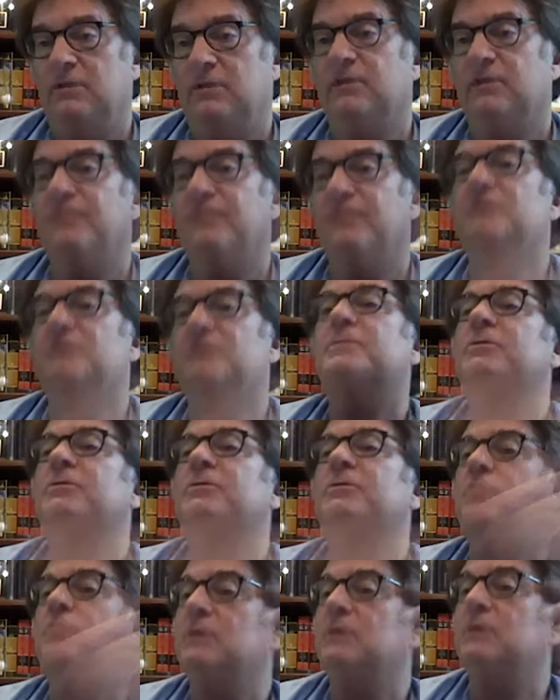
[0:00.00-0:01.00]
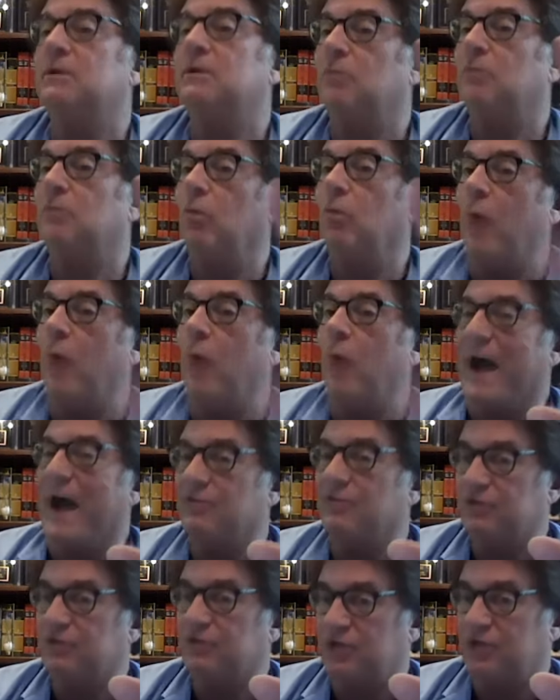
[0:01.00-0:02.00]
difference between wide
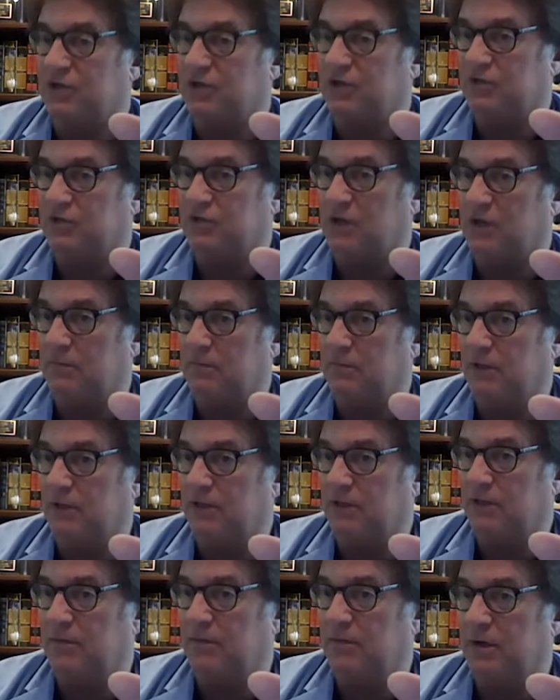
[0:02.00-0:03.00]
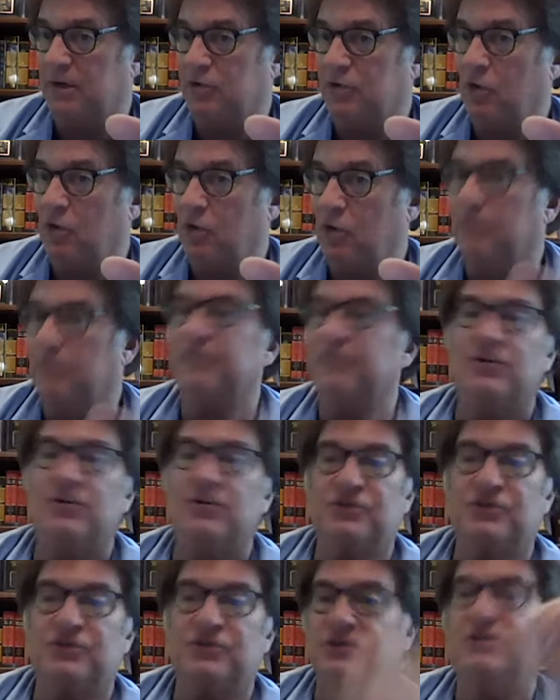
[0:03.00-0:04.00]
resection on malignant melanoma
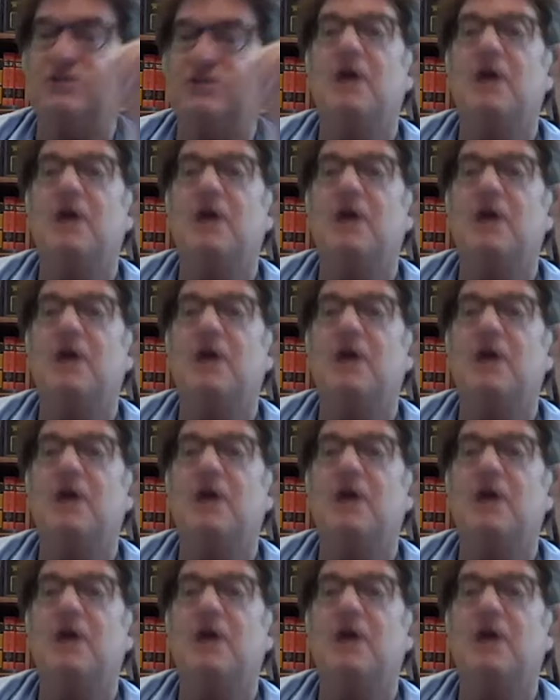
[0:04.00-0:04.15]
versus